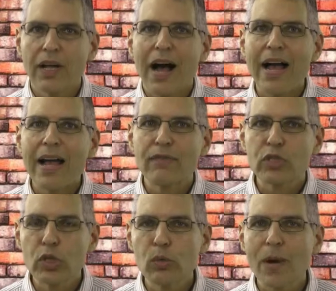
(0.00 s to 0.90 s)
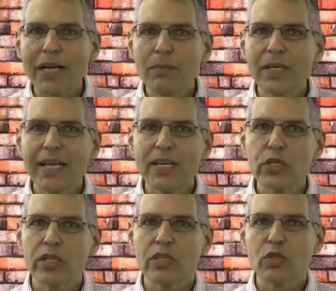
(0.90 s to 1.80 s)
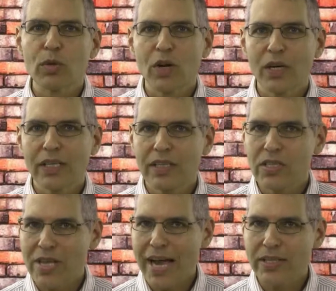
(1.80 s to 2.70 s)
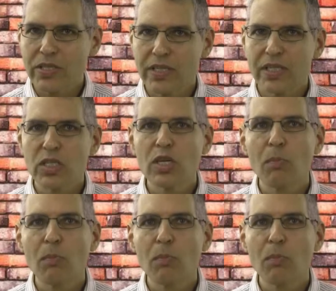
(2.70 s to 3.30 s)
I have two recommendations regarding these accidents.